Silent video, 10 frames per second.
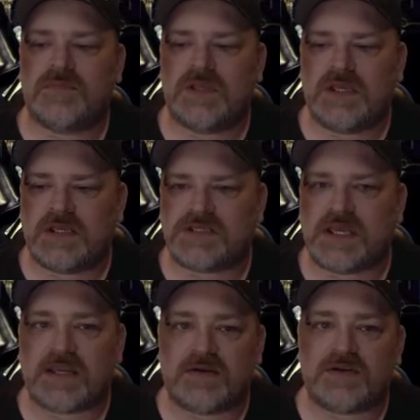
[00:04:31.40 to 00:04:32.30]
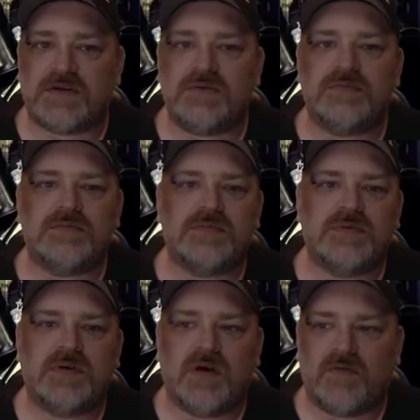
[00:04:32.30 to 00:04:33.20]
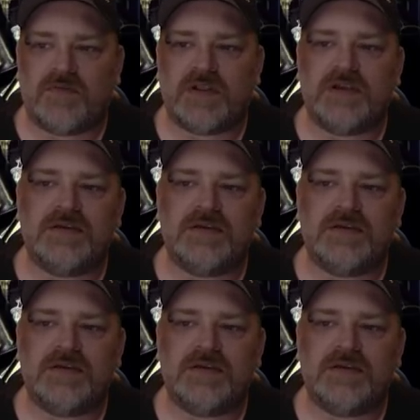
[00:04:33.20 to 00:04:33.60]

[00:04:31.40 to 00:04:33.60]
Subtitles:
in a second or two, hopefully.